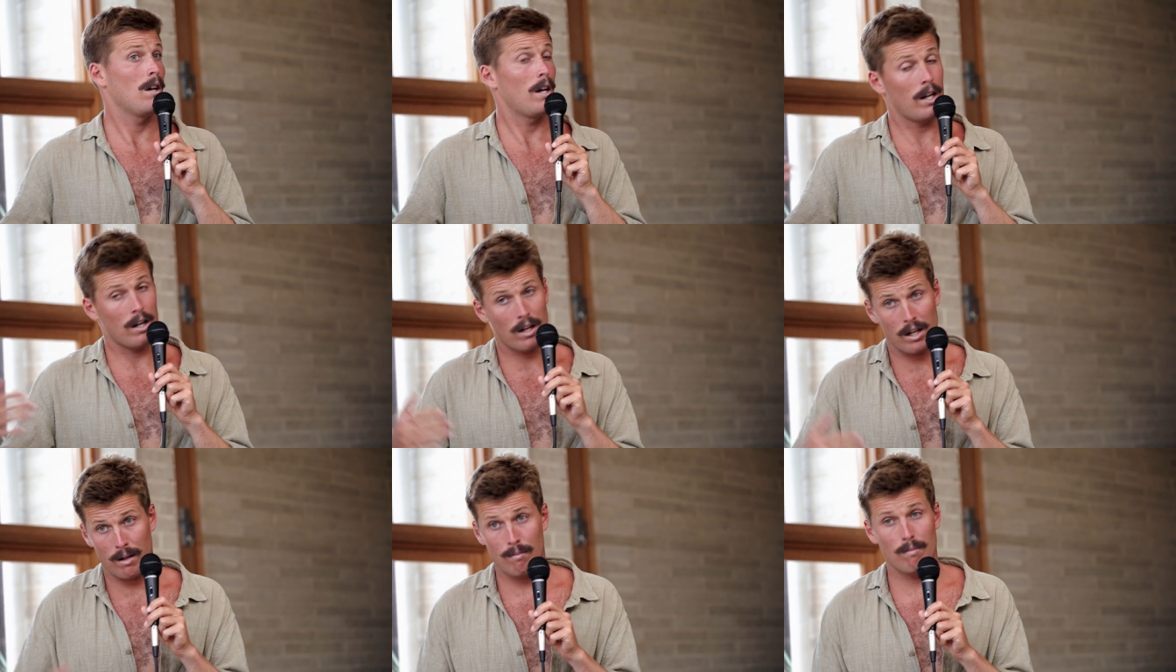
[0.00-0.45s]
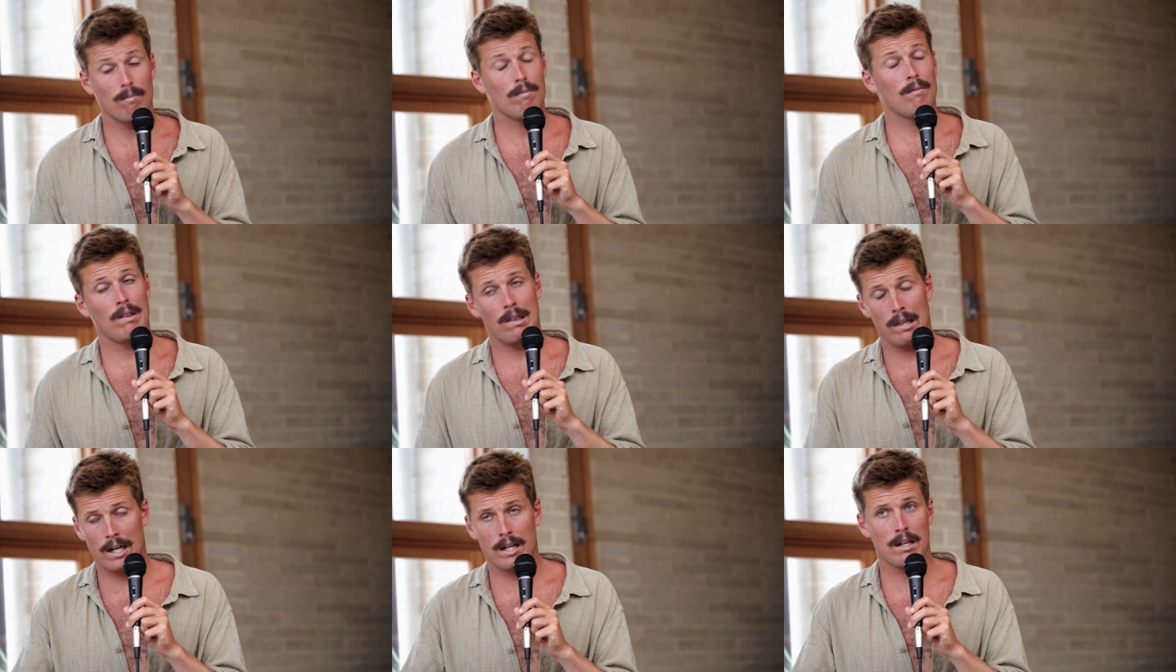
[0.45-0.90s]
And yeah. I'm
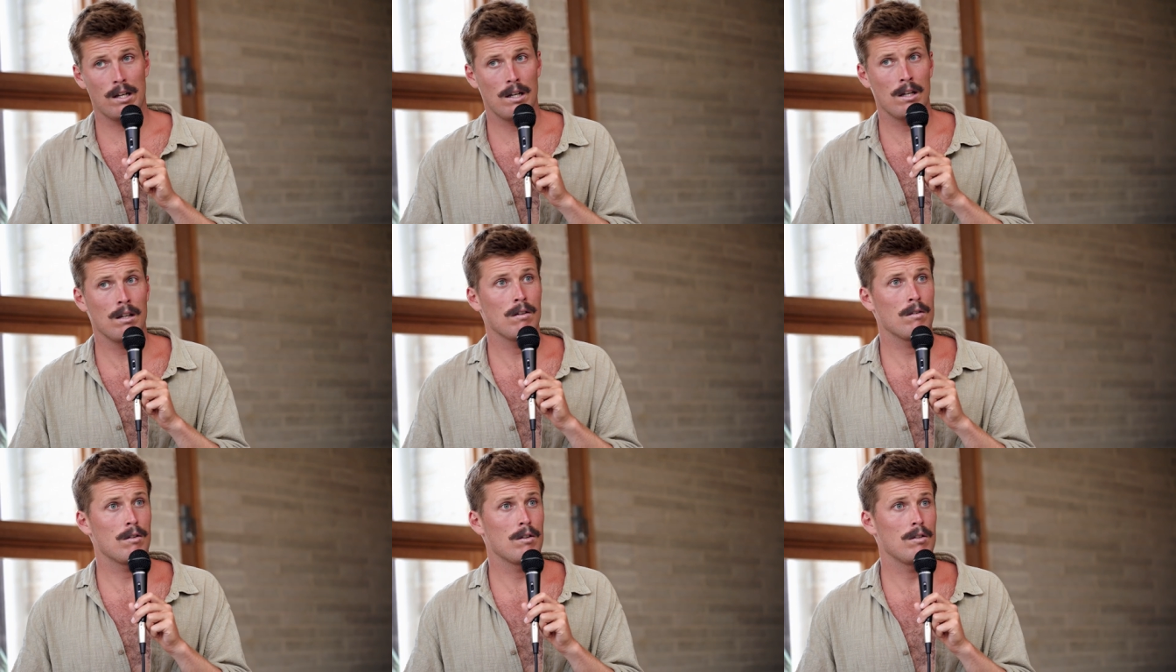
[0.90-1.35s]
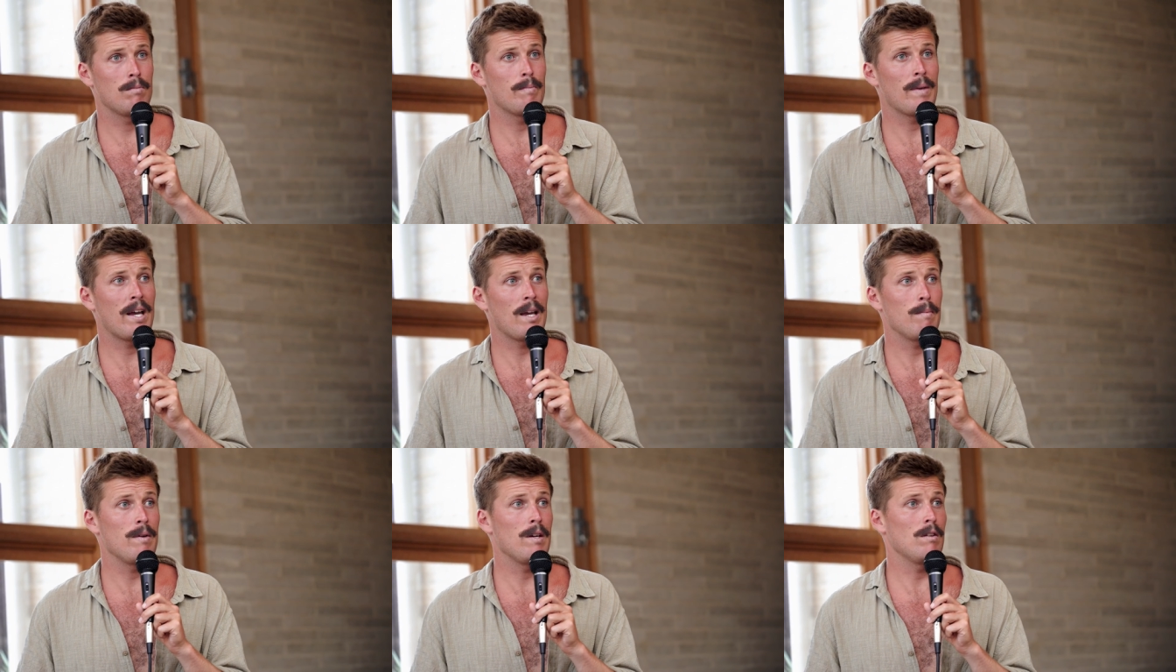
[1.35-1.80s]
lucky because
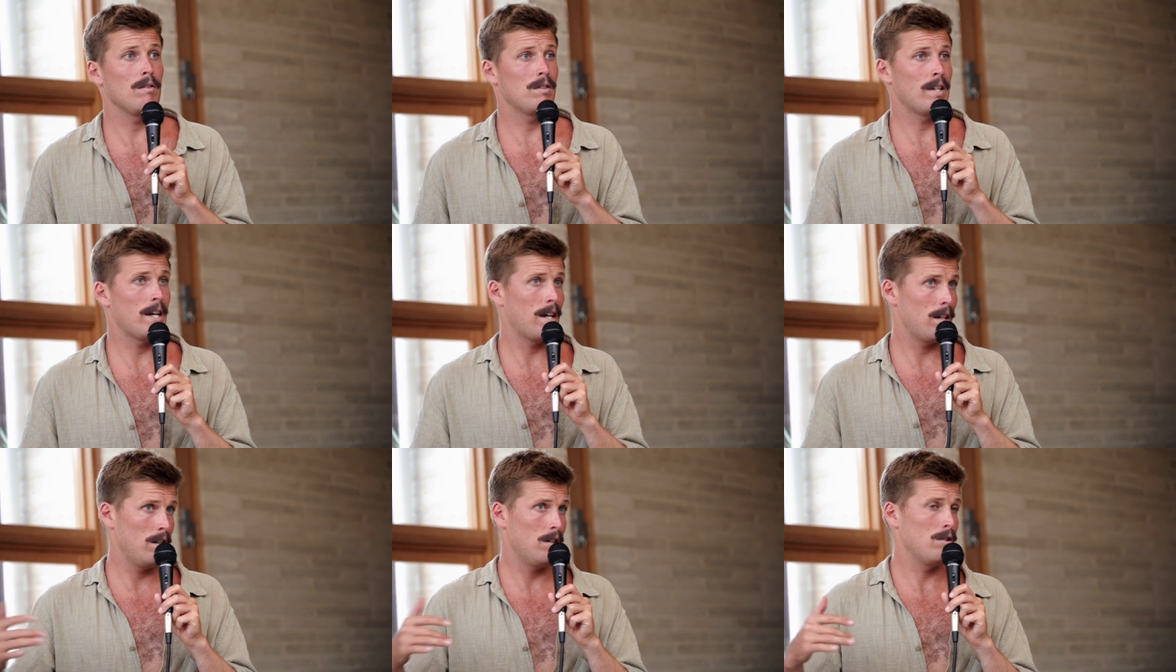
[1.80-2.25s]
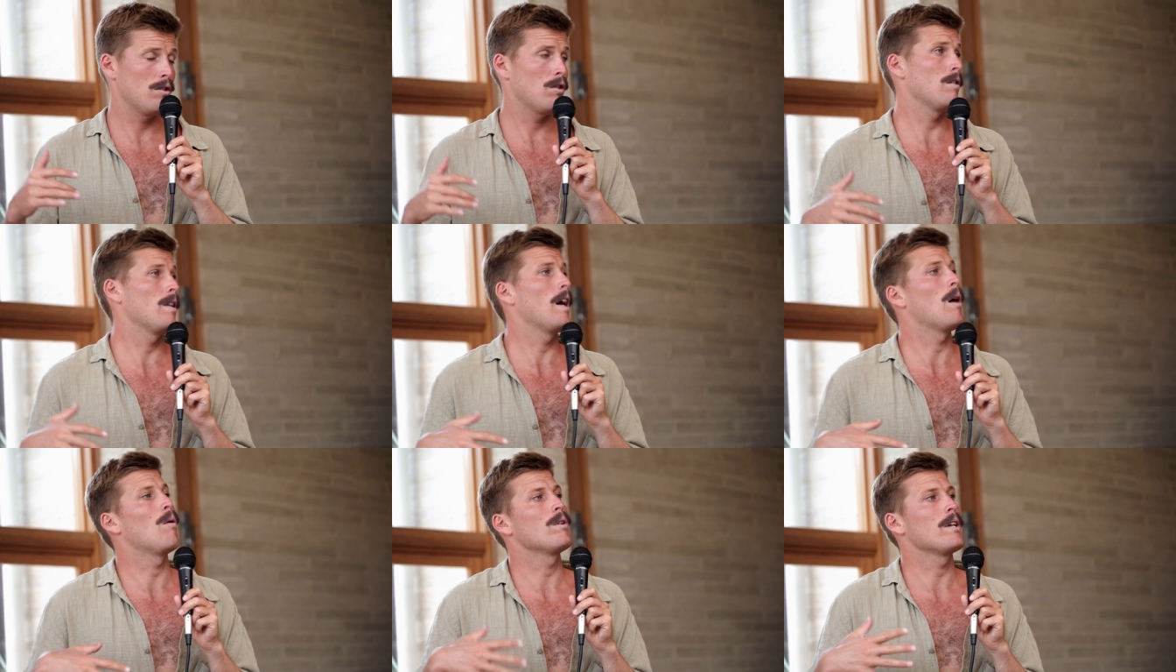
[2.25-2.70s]
maybe ten years
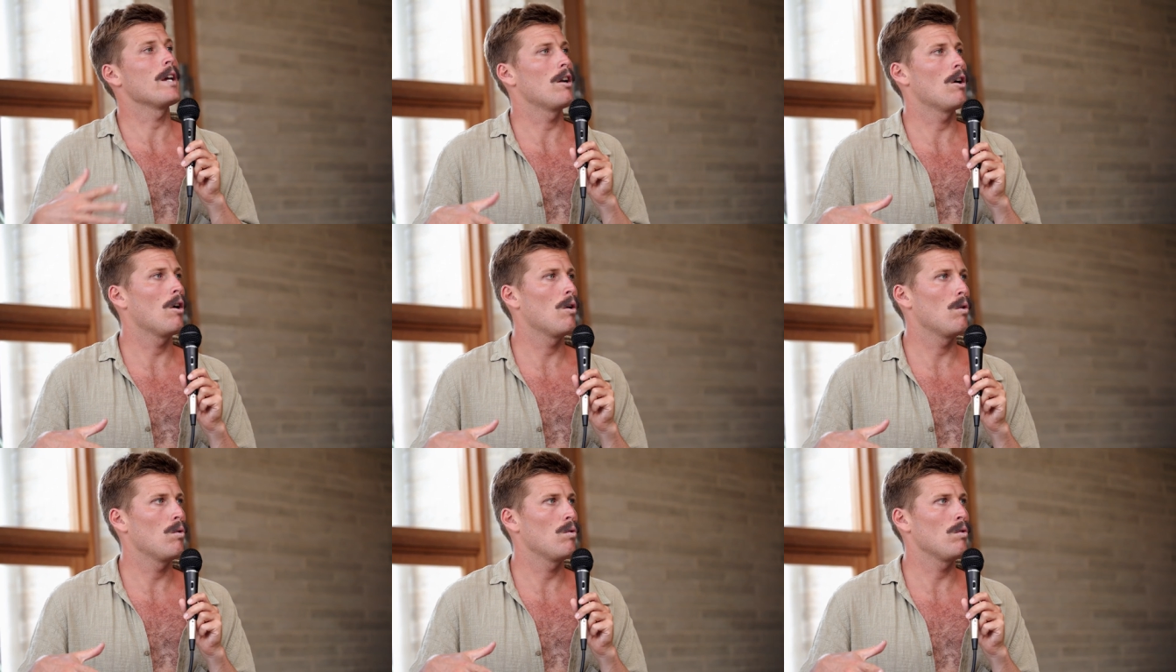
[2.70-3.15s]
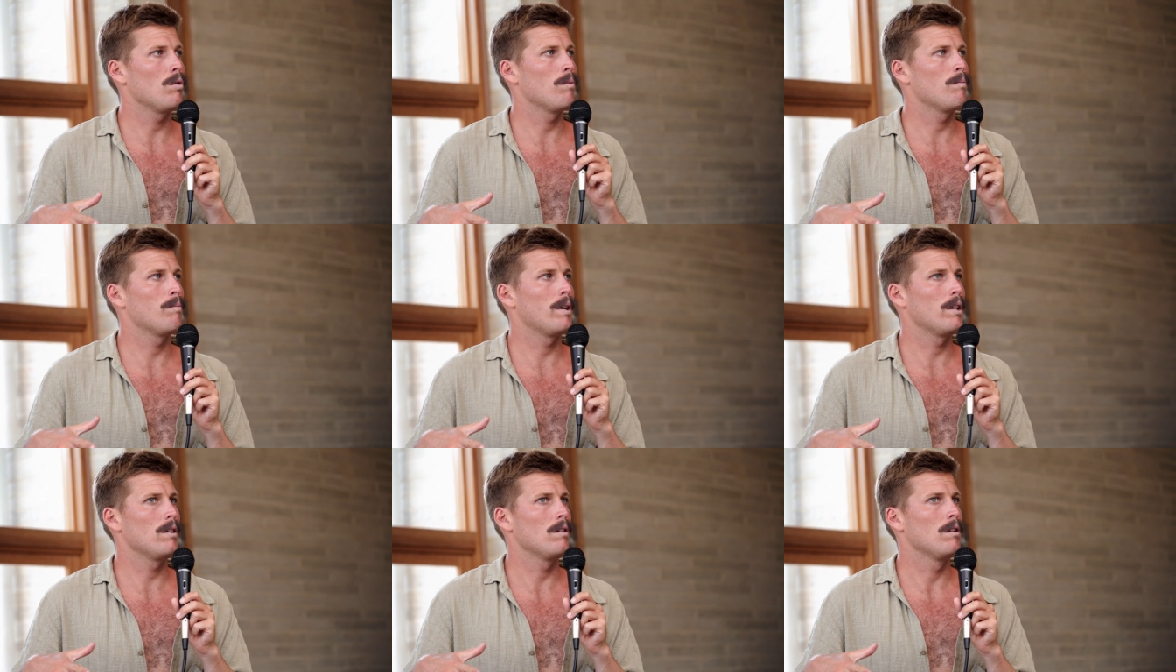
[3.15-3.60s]
on that would get old,
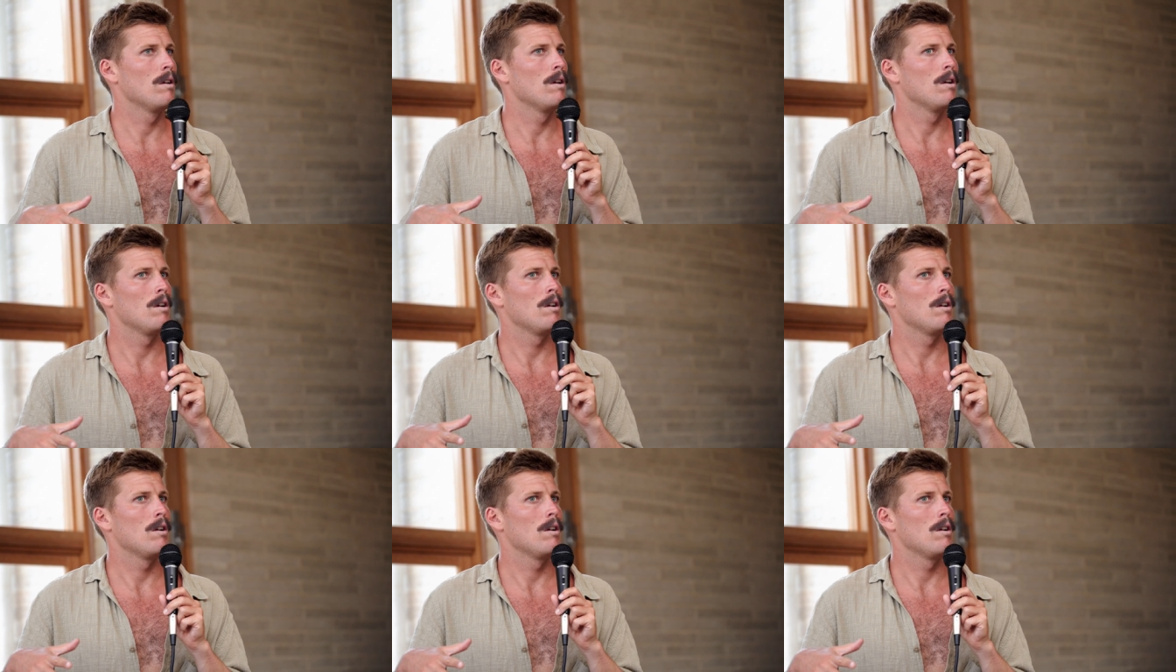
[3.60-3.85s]
but